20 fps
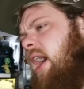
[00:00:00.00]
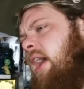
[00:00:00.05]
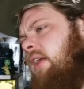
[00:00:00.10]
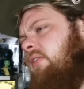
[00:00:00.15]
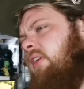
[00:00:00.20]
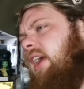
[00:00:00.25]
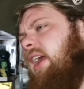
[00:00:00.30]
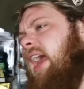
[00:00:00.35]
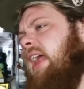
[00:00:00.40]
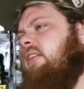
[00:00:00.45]

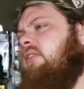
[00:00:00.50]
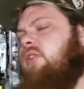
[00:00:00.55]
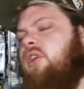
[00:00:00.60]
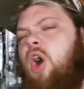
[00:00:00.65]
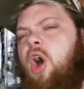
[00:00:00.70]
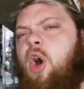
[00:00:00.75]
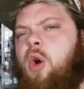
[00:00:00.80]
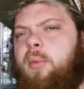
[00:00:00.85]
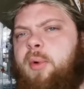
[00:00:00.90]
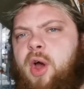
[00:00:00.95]
Reigns against
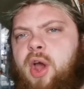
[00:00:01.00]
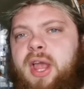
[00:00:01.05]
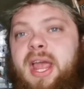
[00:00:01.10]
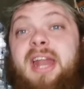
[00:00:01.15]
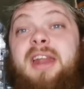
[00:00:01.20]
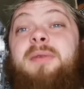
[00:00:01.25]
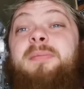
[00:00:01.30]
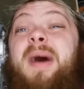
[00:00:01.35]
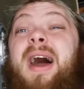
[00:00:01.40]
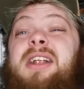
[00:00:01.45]

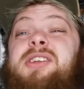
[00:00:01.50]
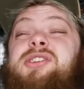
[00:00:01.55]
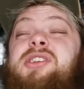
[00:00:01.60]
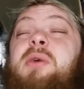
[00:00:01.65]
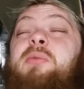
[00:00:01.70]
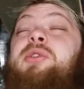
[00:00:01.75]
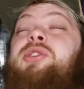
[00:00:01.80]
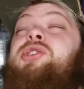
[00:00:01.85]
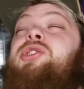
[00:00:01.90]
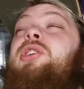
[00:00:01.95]
Goldberg in a match
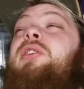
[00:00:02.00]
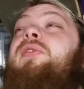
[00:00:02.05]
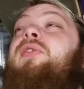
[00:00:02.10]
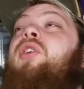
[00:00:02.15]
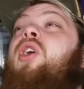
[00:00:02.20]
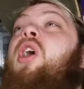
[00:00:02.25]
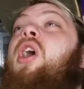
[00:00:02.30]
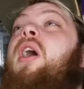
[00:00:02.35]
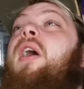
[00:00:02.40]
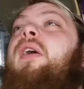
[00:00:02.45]
that we should
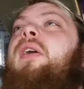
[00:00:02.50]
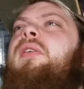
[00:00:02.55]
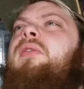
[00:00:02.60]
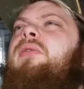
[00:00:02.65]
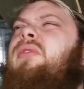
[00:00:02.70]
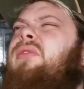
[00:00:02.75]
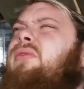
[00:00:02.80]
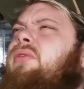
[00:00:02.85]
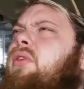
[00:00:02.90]
have got